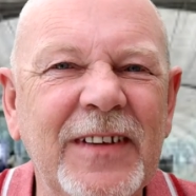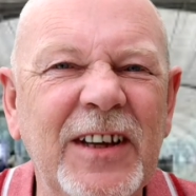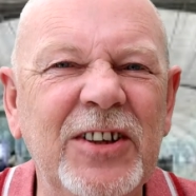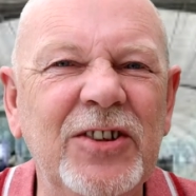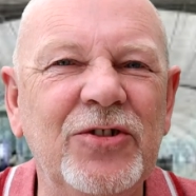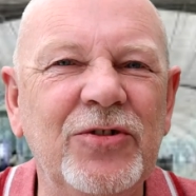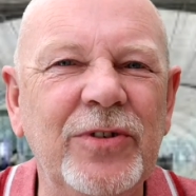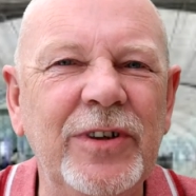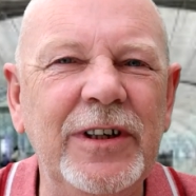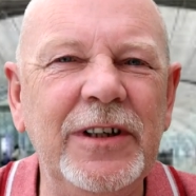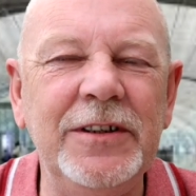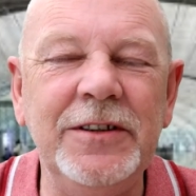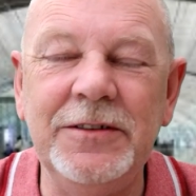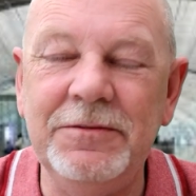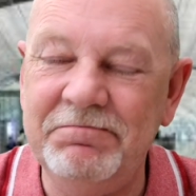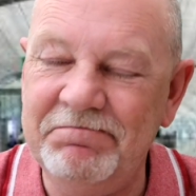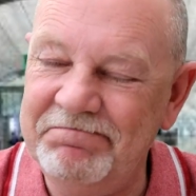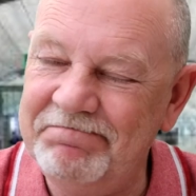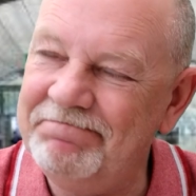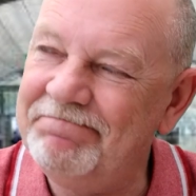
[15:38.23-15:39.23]
Intrigued?
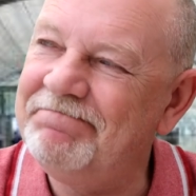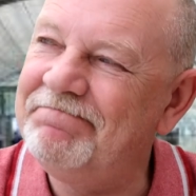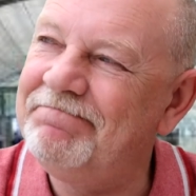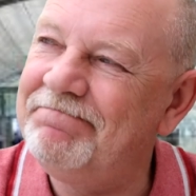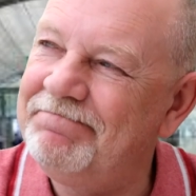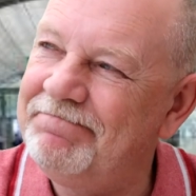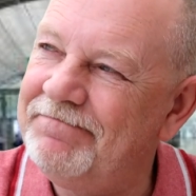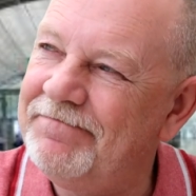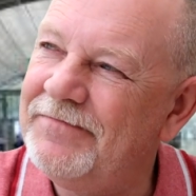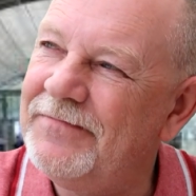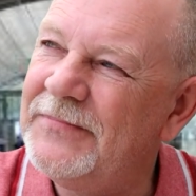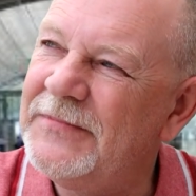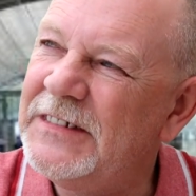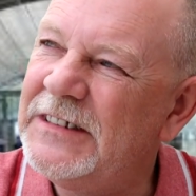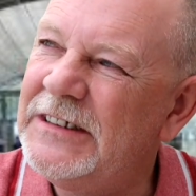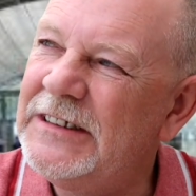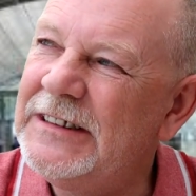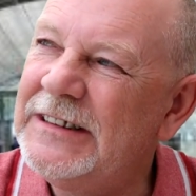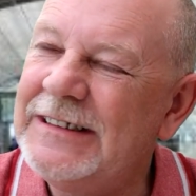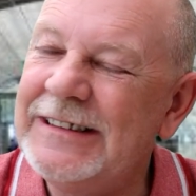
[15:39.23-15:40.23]

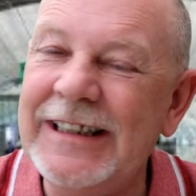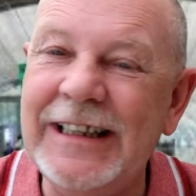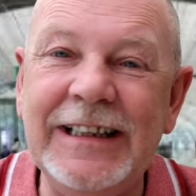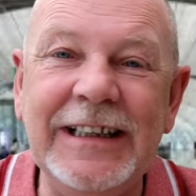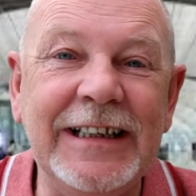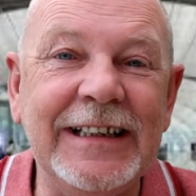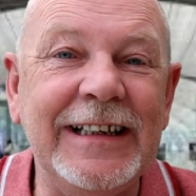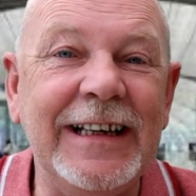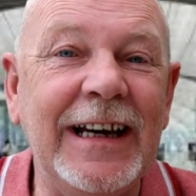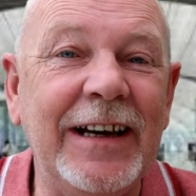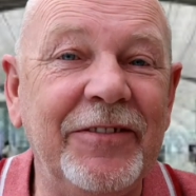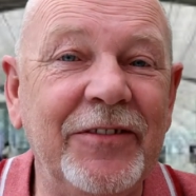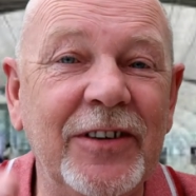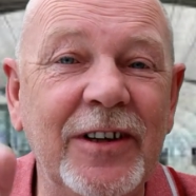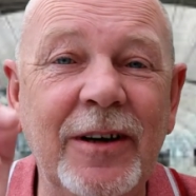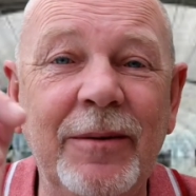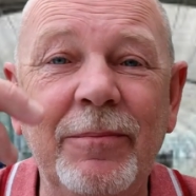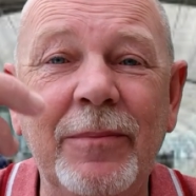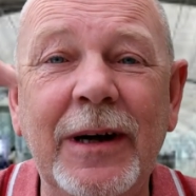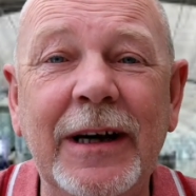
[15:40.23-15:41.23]
Then you're going to have to
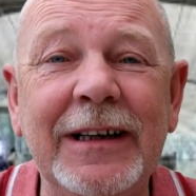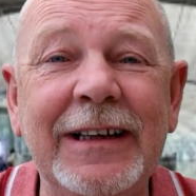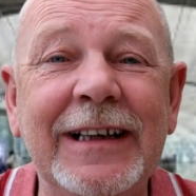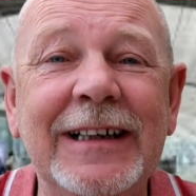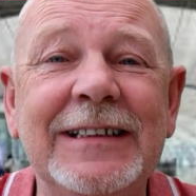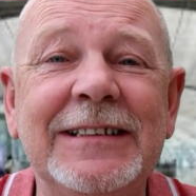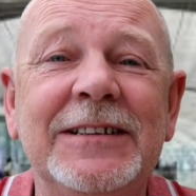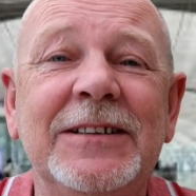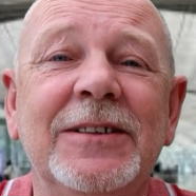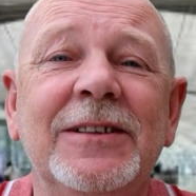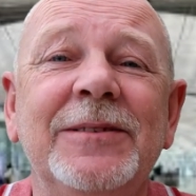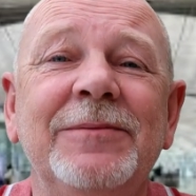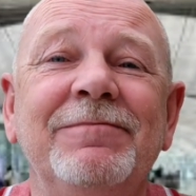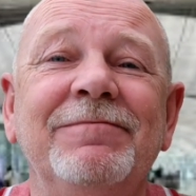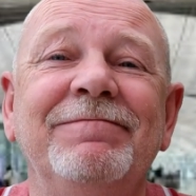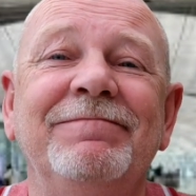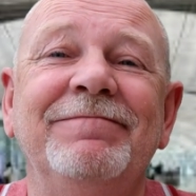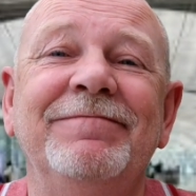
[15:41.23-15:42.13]
come back next time.